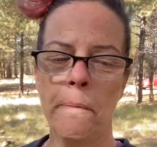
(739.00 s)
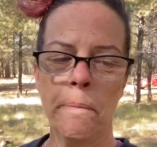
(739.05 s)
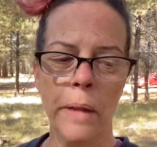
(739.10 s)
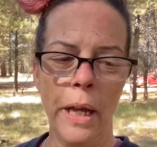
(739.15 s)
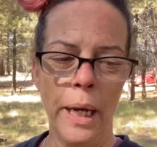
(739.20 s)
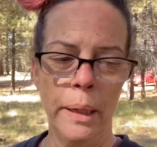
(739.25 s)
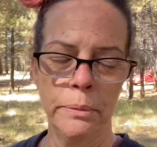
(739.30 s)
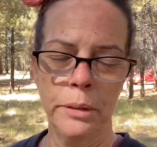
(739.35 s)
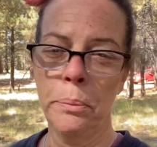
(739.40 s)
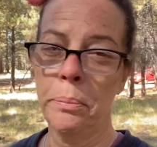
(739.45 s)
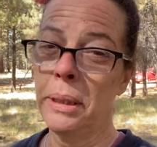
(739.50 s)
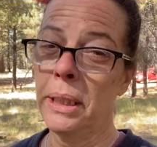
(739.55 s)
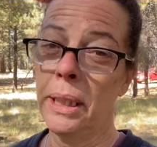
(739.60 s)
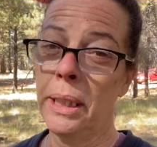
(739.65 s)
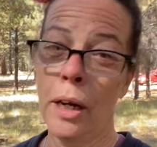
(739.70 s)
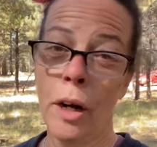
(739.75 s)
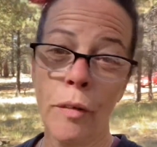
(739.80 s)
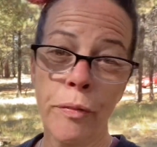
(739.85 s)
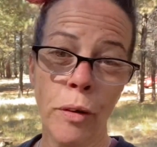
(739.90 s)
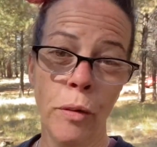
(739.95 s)
um, to be
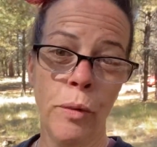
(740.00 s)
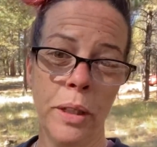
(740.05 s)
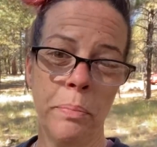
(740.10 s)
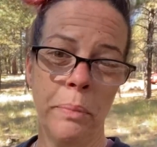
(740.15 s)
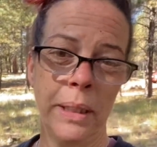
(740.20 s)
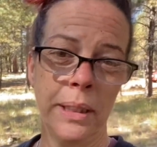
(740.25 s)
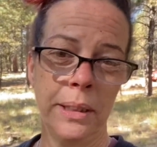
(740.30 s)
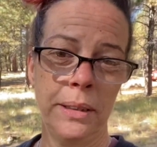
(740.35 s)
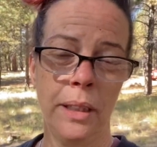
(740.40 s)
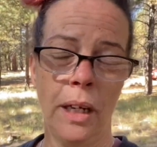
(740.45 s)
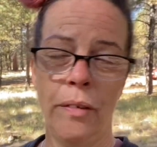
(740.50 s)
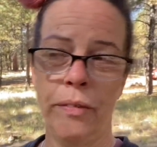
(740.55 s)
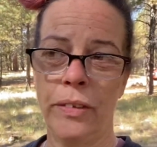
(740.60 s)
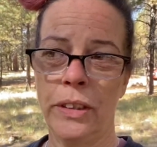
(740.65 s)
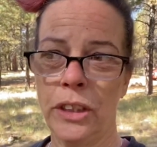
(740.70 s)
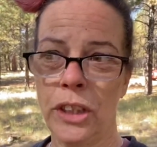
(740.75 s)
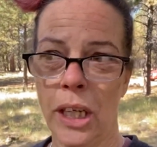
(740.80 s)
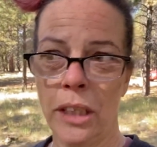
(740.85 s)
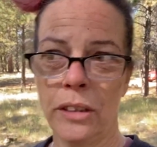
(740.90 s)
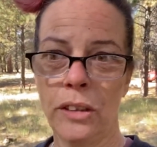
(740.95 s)
careful with myself
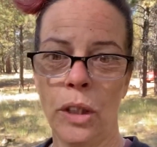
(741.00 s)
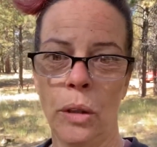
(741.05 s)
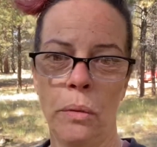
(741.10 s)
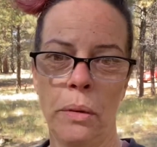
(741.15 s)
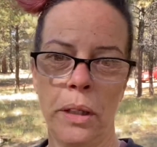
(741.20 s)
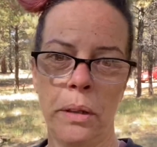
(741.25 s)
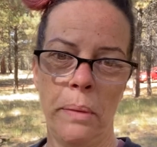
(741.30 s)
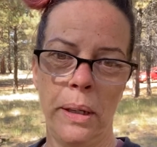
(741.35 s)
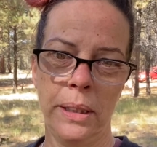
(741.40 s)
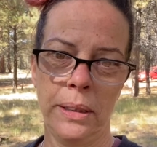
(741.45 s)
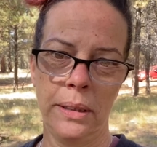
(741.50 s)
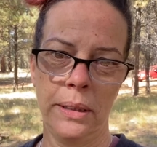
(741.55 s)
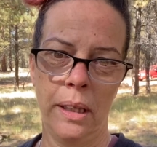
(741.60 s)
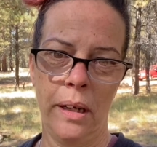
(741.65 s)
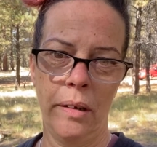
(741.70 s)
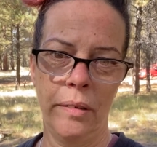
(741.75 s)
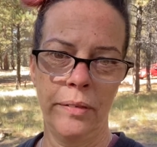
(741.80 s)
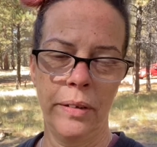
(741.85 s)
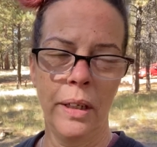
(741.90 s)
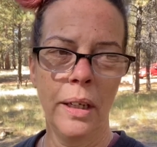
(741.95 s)
and gentle with
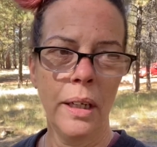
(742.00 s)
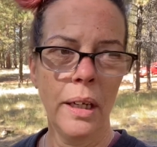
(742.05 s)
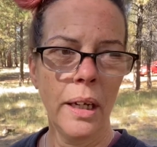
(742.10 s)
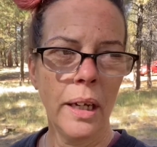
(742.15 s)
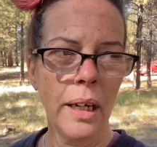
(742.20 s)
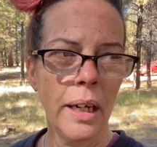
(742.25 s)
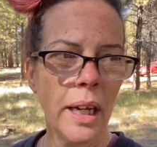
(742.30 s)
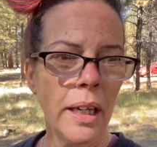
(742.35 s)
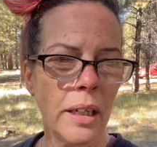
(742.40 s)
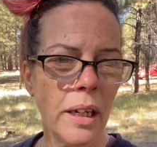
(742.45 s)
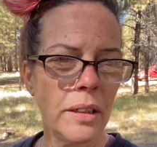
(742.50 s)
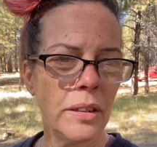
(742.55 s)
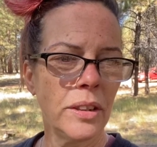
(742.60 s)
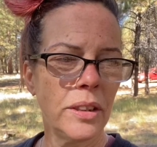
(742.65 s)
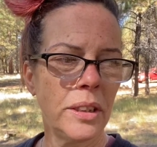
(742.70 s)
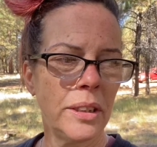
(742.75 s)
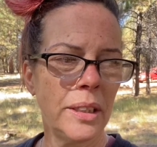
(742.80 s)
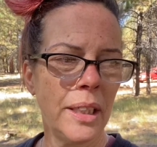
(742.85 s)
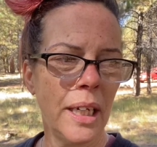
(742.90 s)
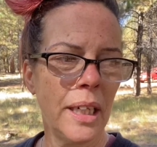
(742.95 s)
myself, and
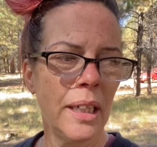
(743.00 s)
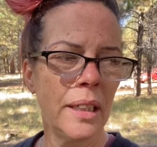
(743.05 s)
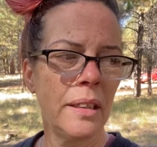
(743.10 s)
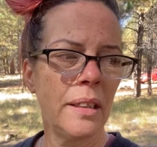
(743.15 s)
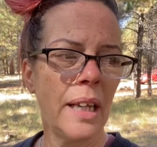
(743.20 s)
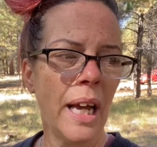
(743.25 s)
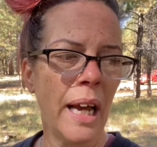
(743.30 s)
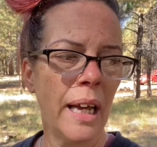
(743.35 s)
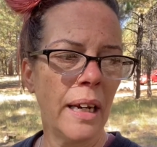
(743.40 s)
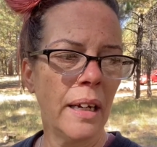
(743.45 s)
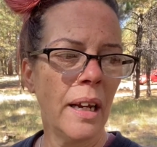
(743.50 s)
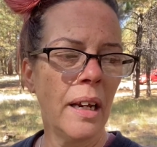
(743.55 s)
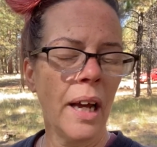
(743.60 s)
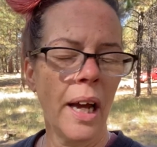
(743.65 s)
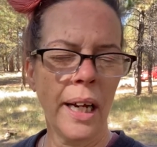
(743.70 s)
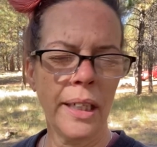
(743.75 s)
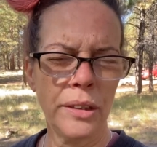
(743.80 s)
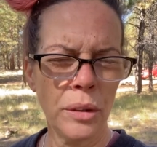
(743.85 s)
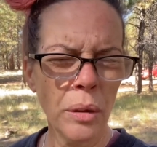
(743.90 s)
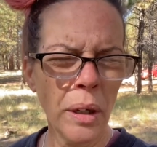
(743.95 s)
understand that
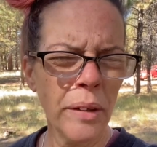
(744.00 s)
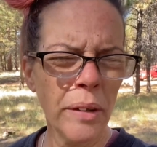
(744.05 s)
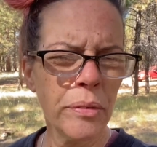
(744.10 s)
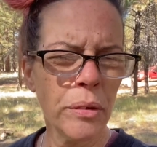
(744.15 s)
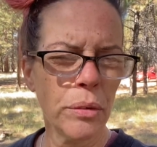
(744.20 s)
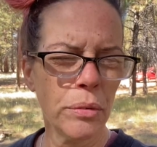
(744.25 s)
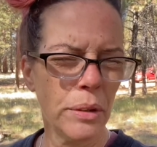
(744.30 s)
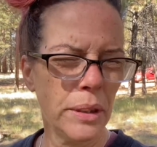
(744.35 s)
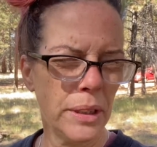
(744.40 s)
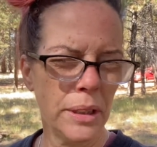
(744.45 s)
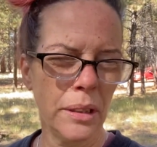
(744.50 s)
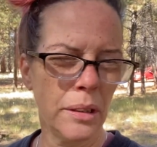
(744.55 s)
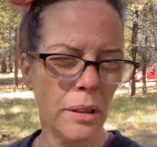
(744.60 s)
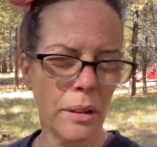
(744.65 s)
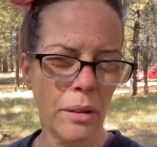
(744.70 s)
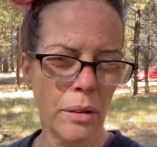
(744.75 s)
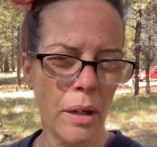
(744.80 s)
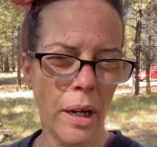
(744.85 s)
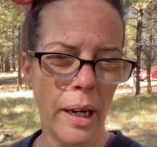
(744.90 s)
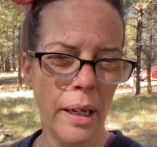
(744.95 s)
I do have a reason to
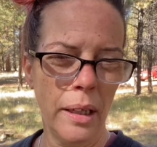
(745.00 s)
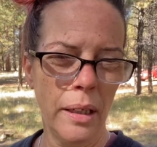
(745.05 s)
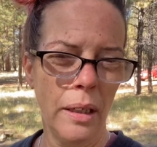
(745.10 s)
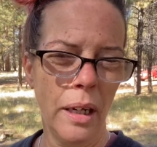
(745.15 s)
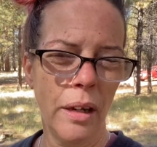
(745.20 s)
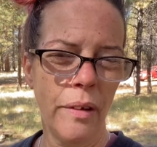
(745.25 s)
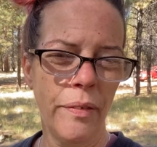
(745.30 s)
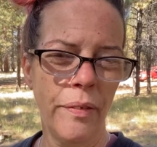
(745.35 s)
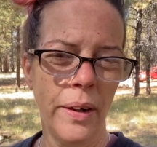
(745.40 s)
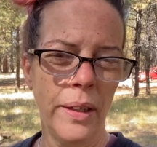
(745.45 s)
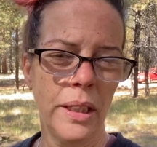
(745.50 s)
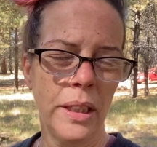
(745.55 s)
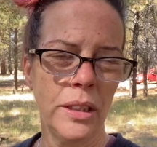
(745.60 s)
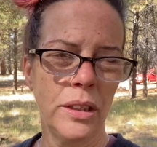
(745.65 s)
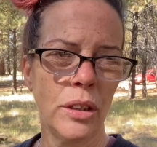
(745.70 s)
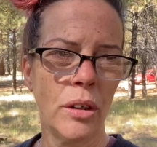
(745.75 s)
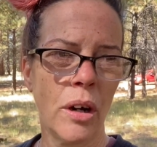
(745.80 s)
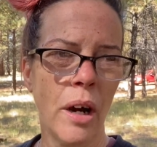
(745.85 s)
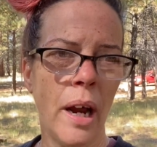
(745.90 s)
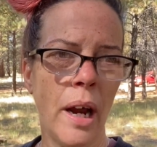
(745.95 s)
cry if I need
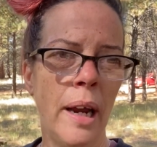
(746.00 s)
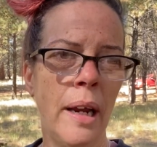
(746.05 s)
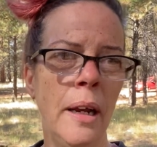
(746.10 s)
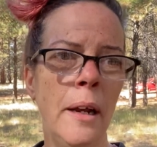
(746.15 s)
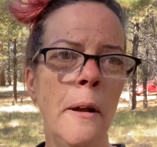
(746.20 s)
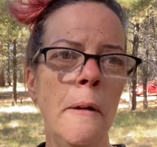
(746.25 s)
to cry,